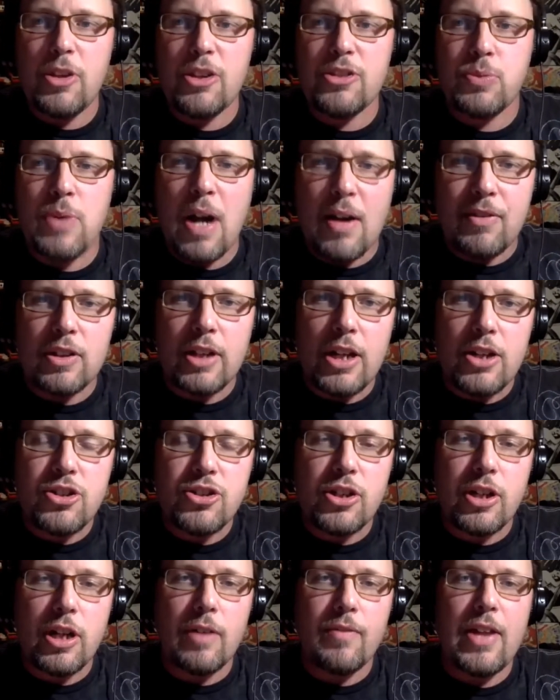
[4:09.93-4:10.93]

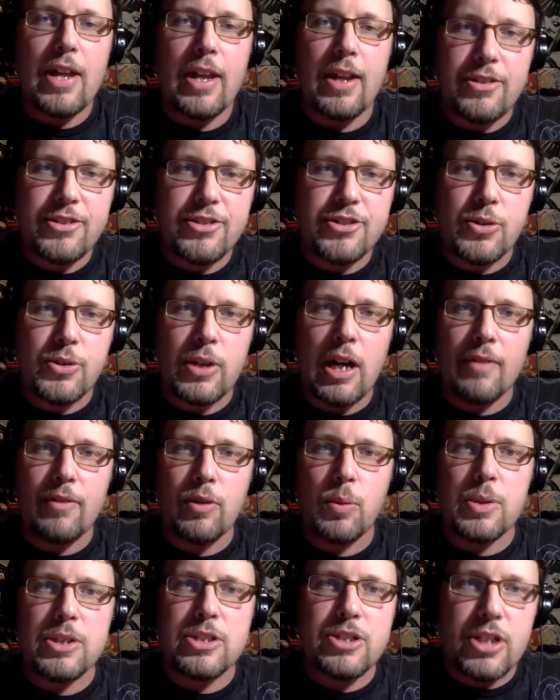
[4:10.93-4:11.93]
revelation of the history of a
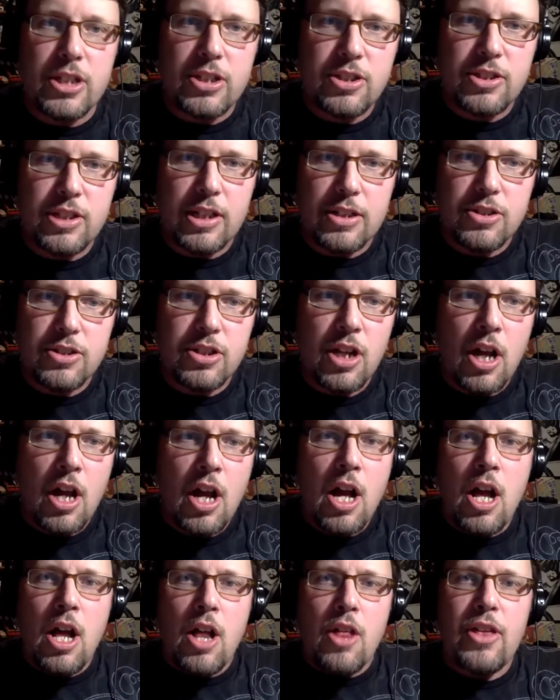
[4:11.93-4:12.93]
resistance
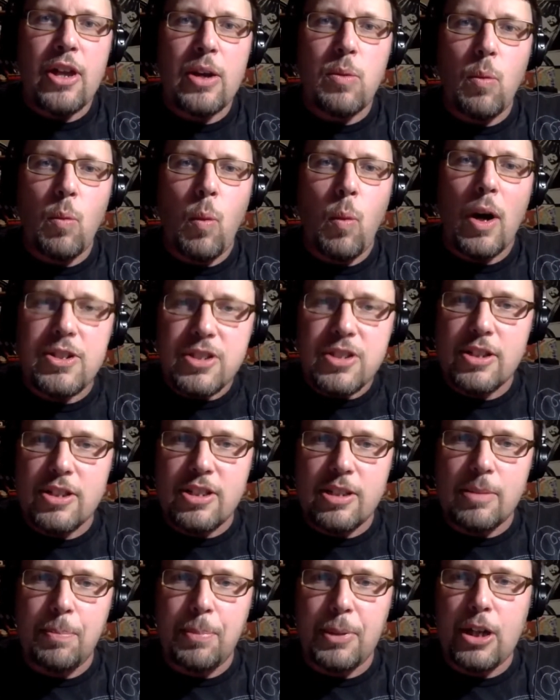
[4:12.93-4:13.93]
that wasn't
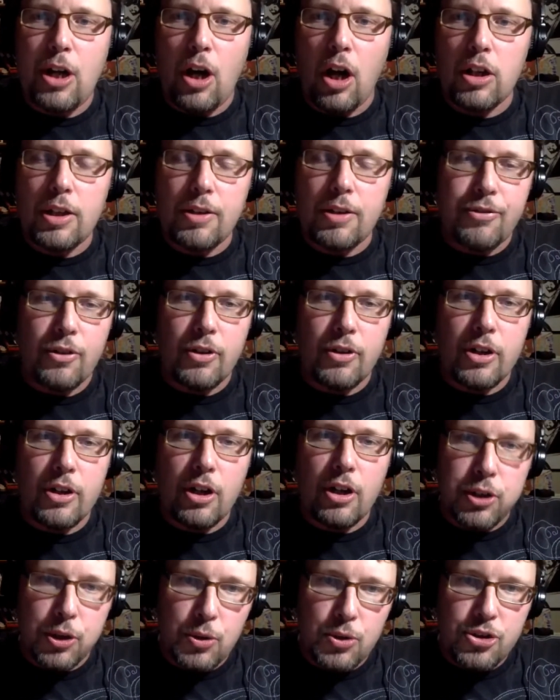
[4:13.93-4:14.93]
simply calling for
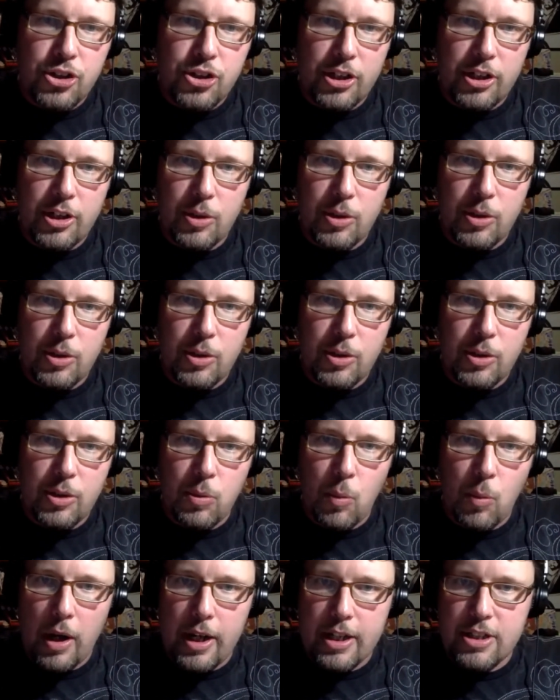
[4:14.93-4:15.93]
inclusion in what
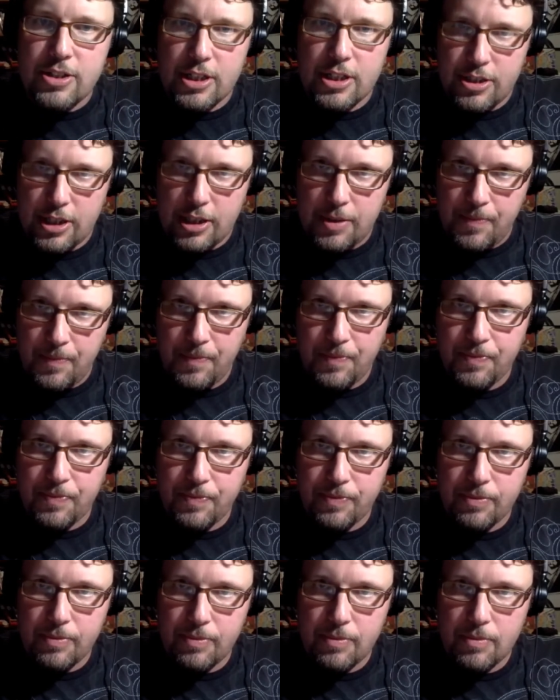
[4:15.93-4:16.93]
existed.
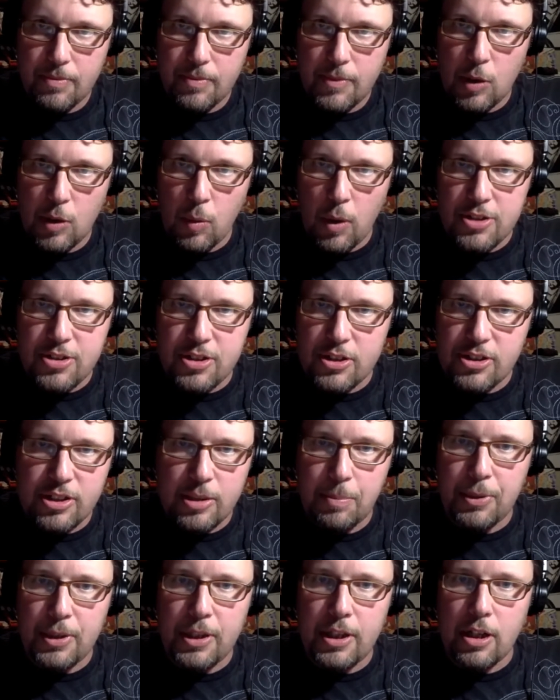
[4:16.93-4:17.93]
It wasn't
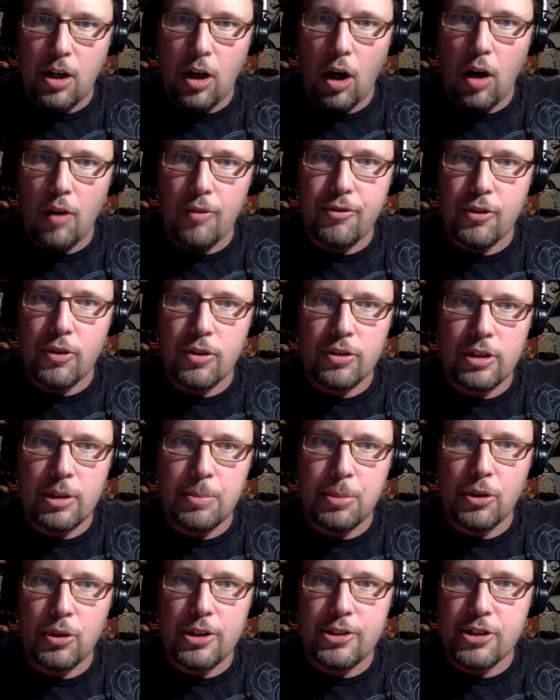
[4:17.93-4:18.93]
simply a call for
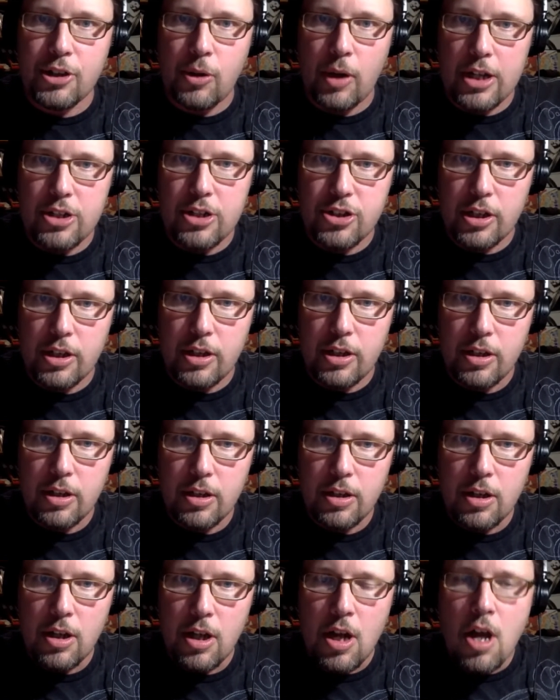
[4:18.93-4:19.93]
liberal integration,
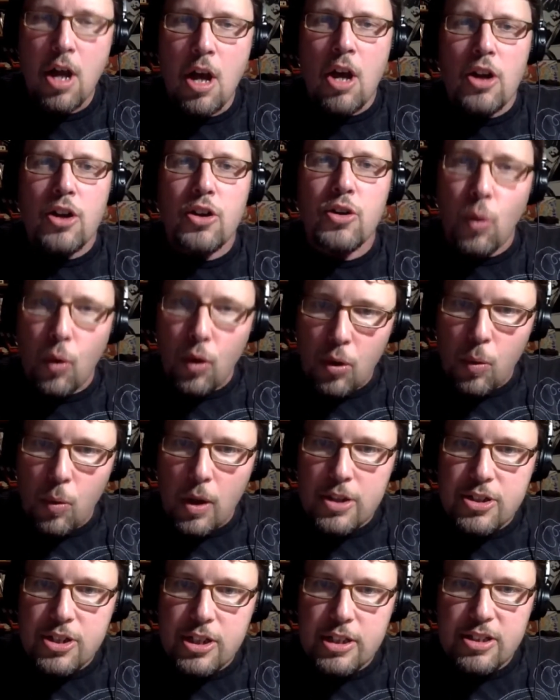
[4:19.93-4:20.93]
nor
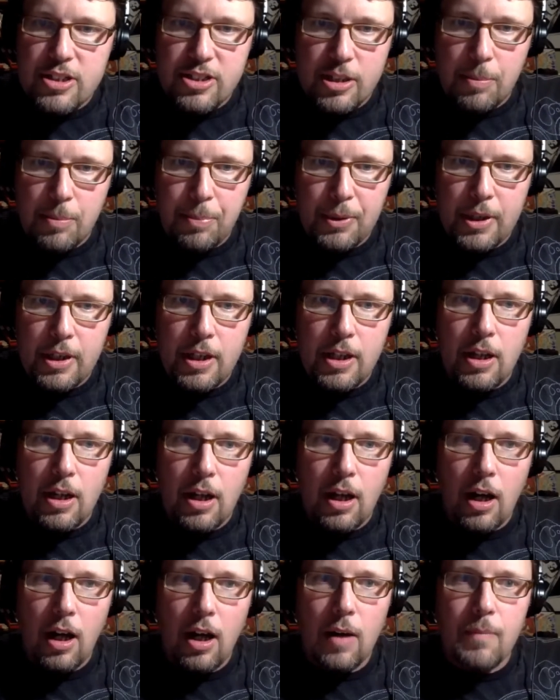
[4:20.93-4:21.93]
was it simply
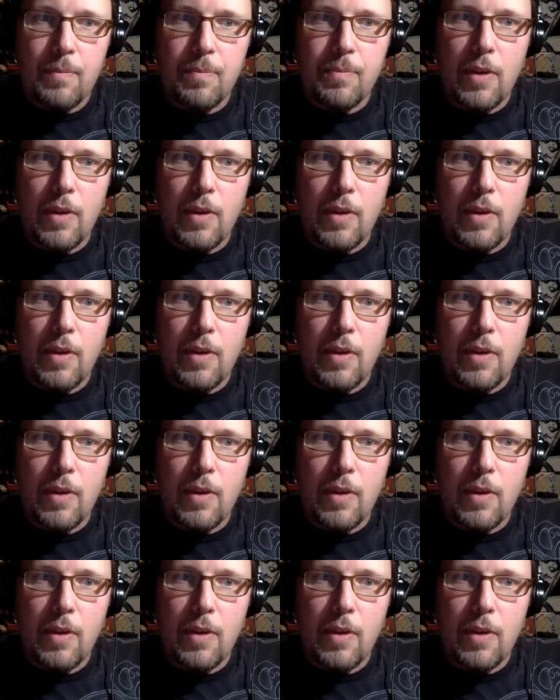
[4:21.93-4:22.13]
a